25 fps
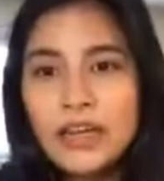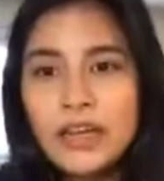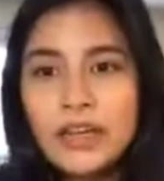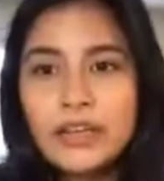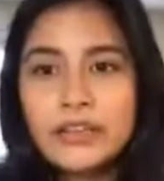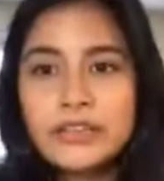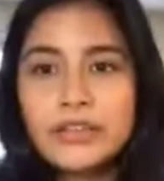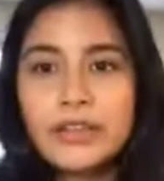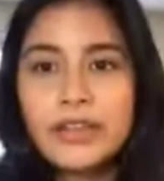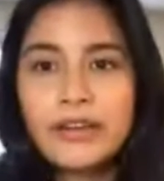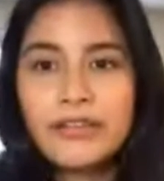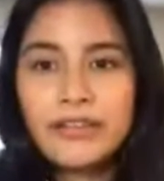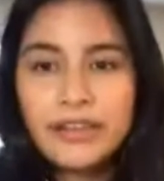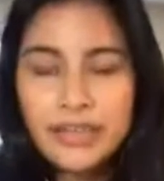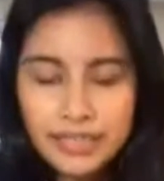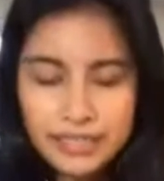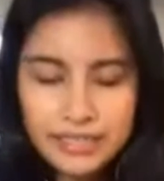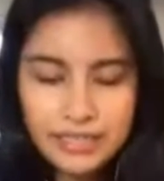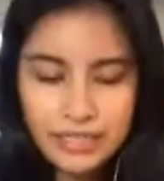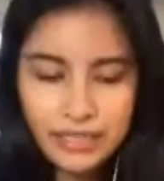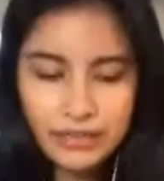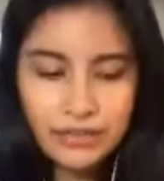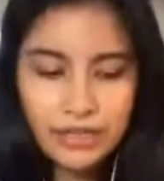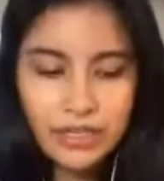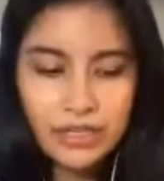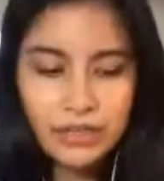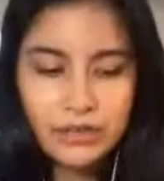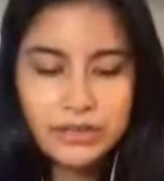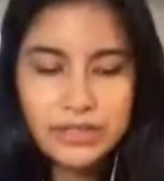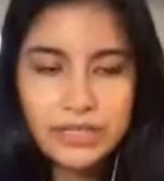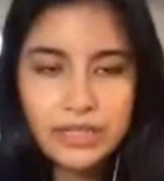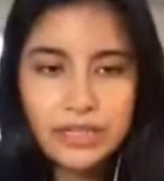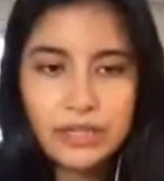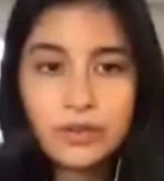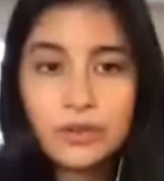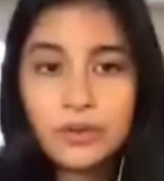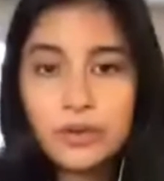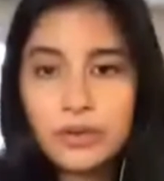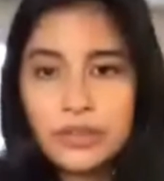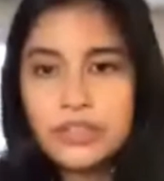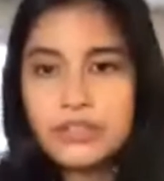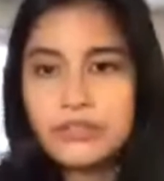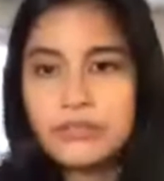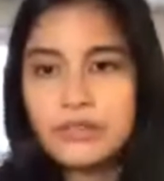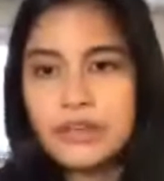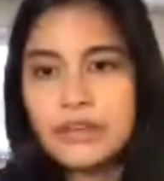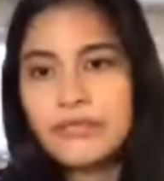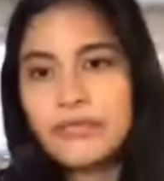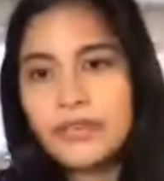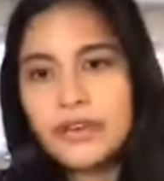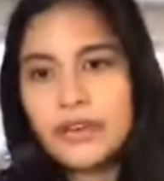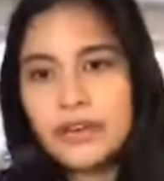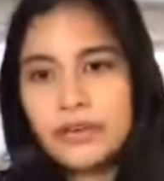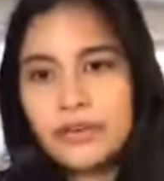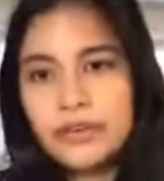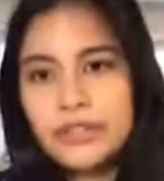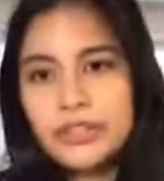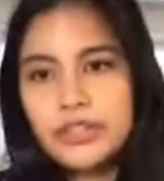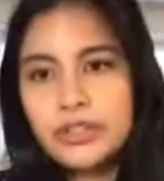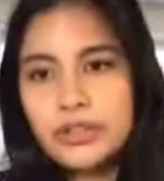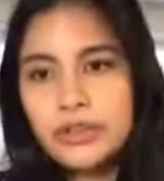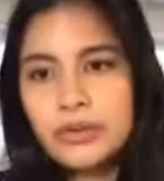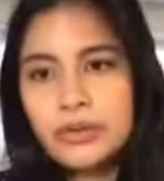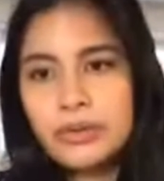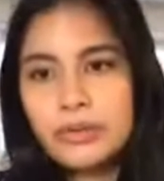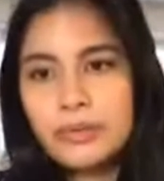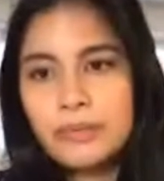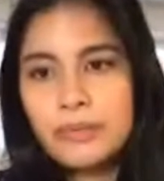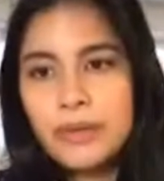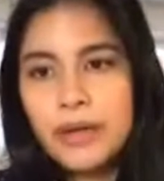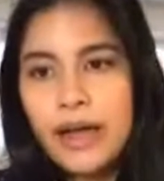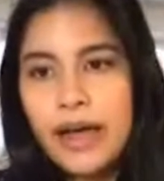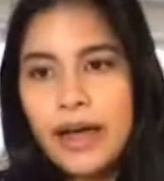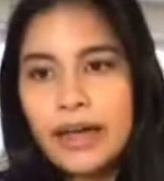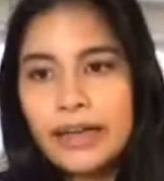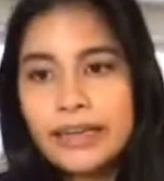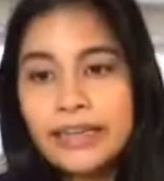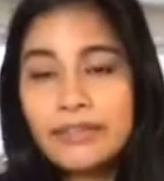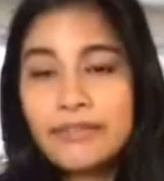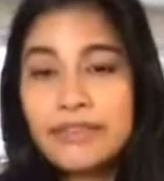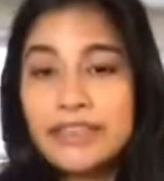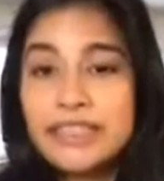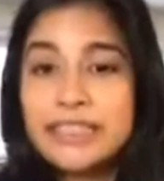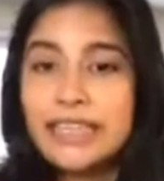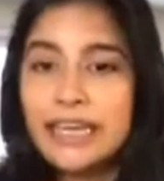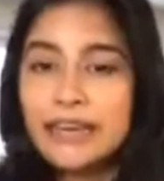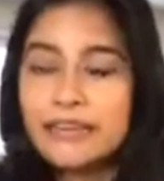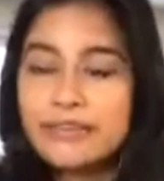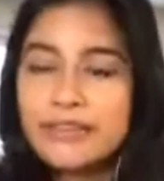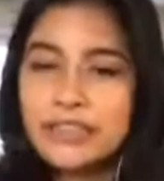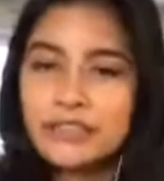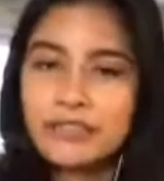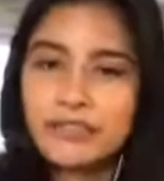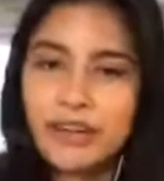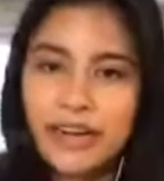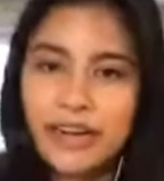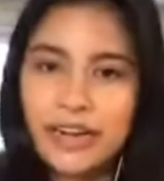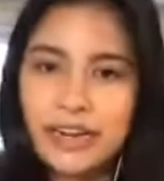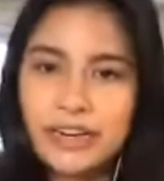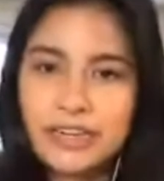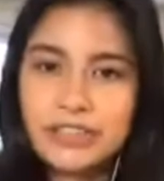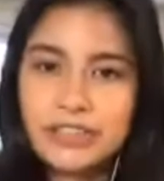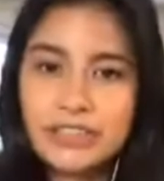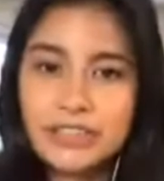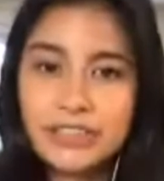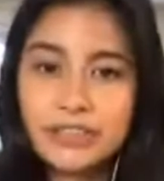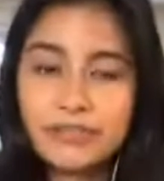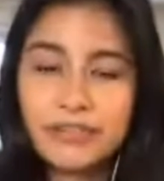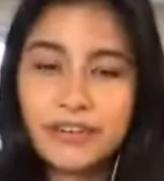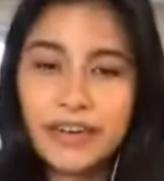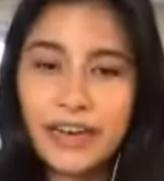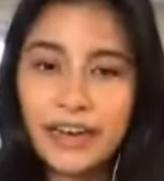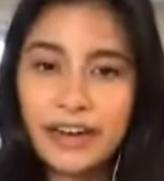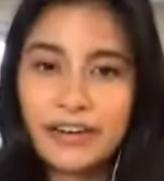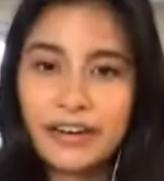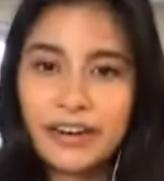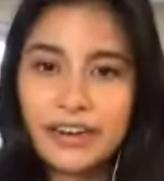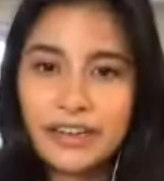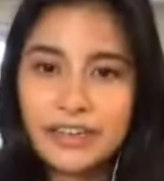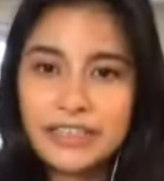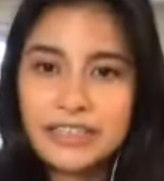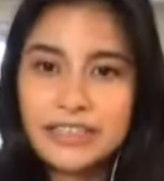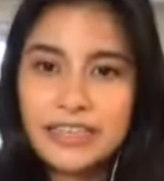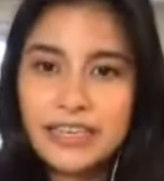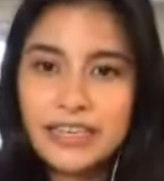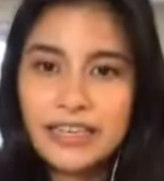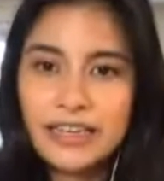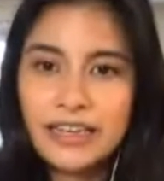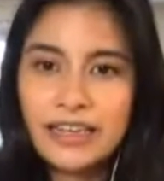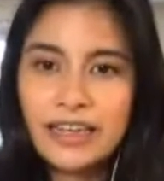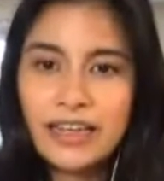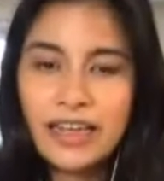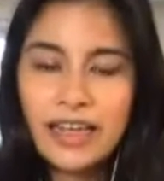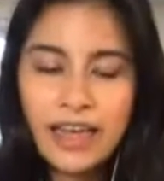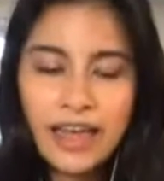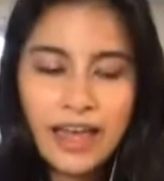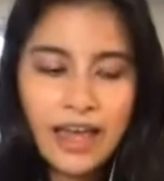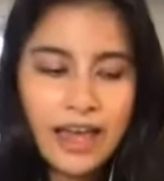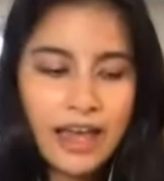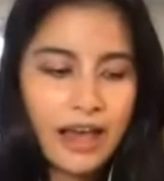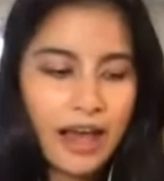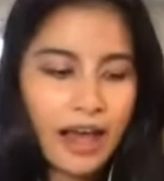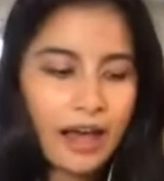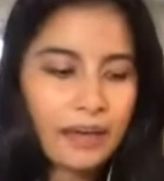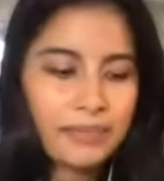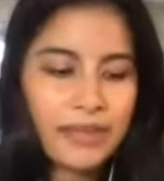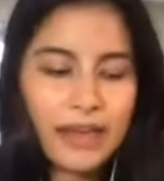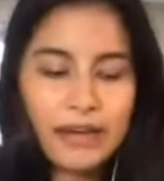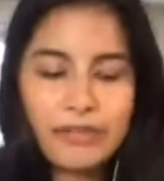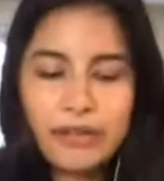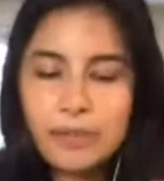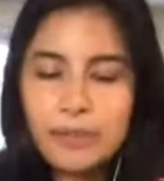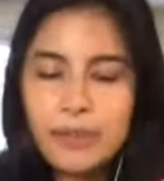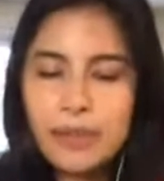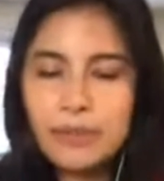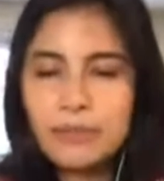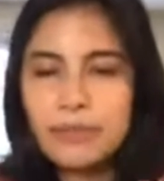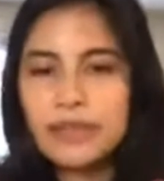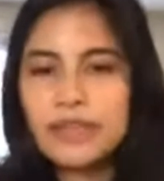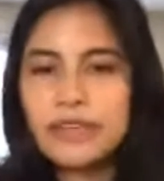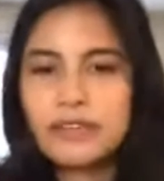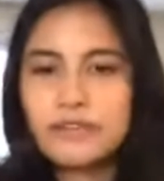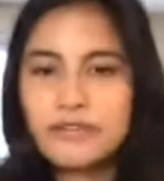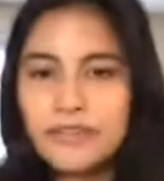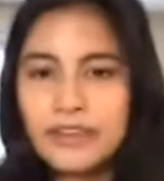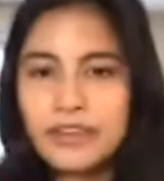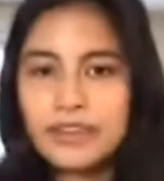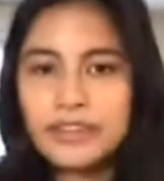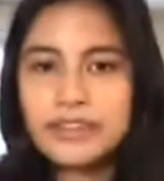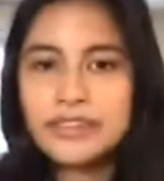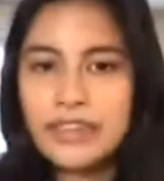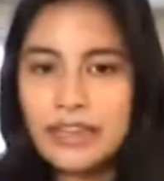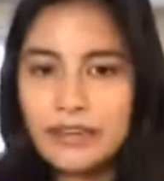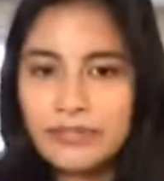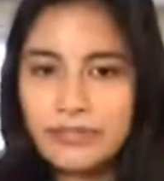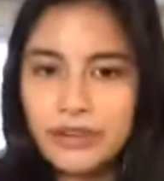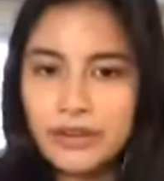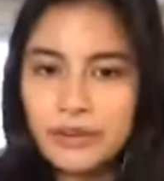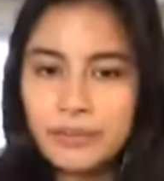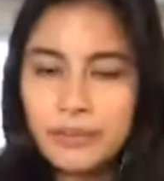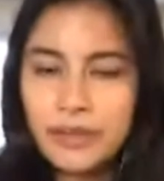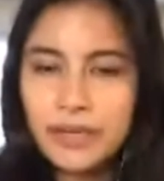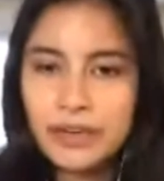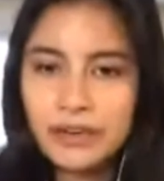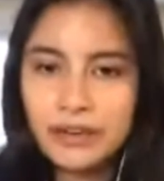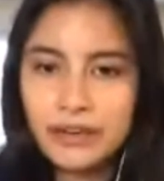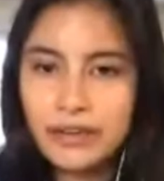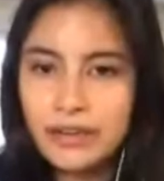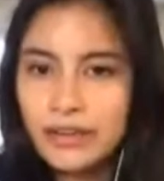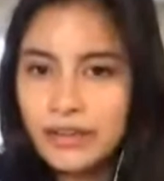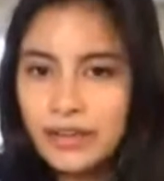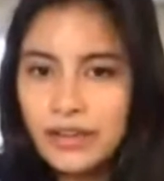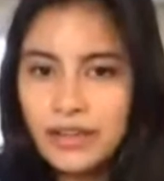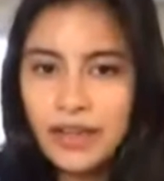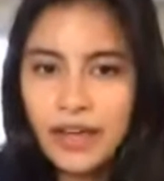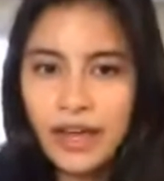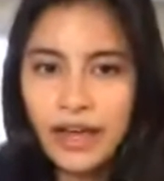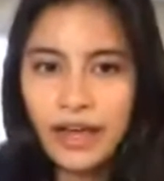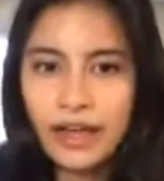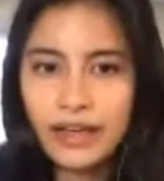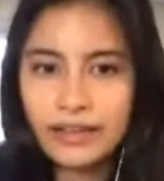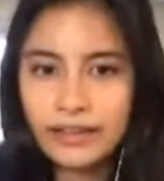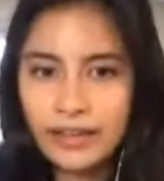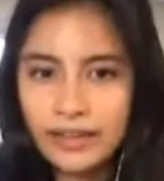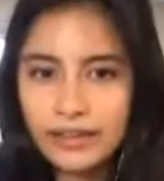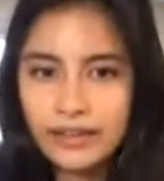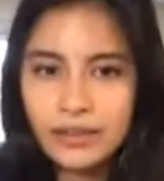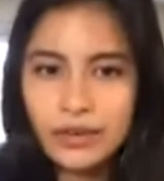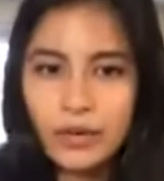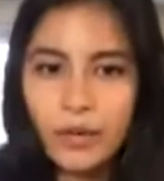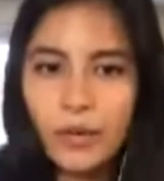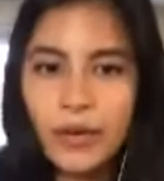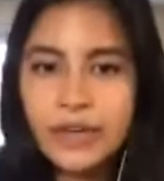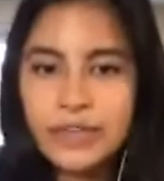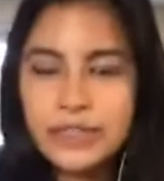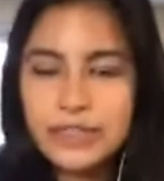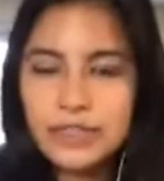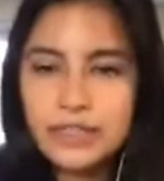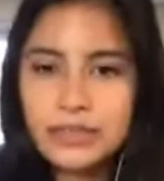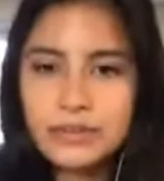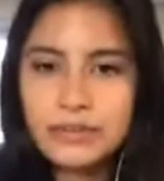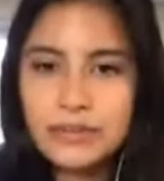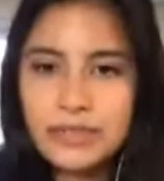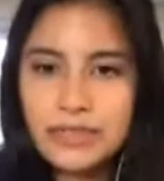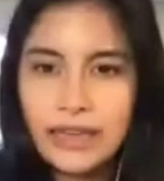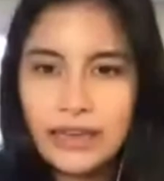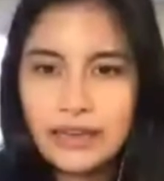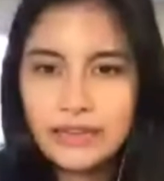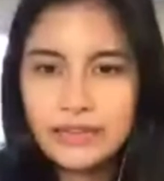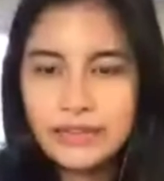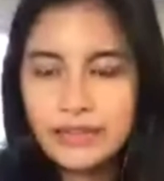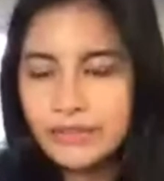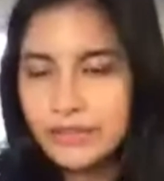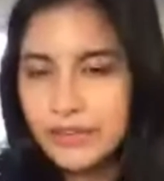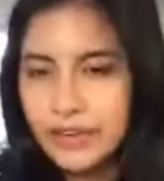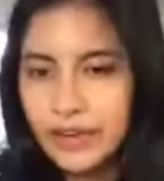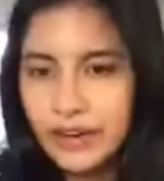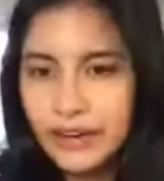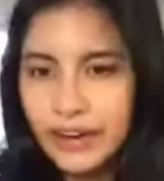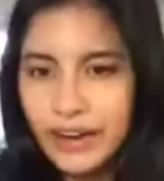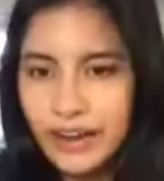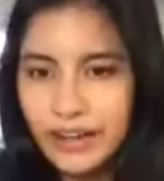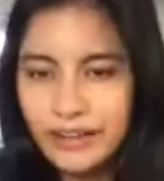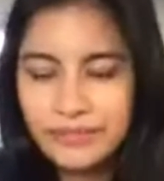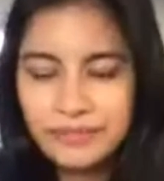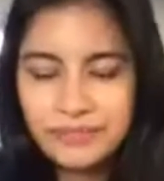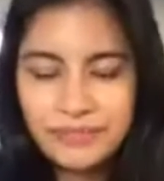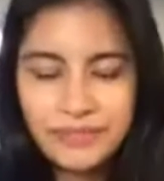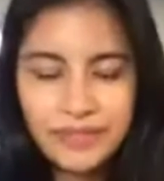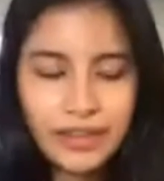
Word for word: So they were considering using Google Street View to uh, give a safety rating to different areas. Um, that way people can feel safer being uh, like going to a different area.